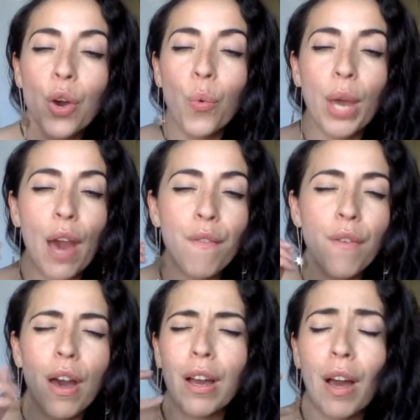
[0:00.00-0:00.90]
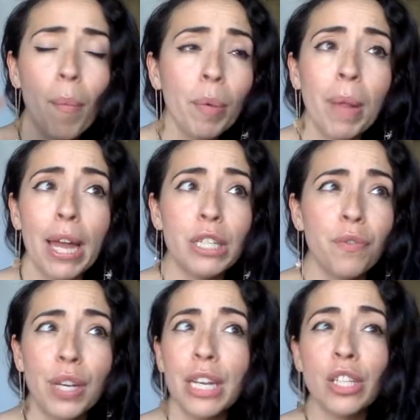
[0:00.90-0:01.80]
We have a couple planets,
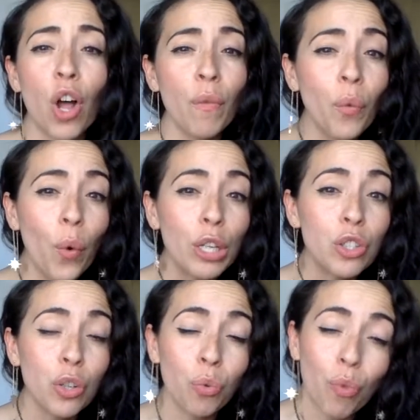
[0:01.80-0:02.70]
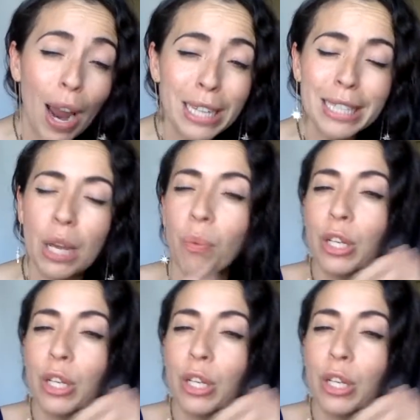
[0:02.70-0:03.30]
Venus, all of them going direct again.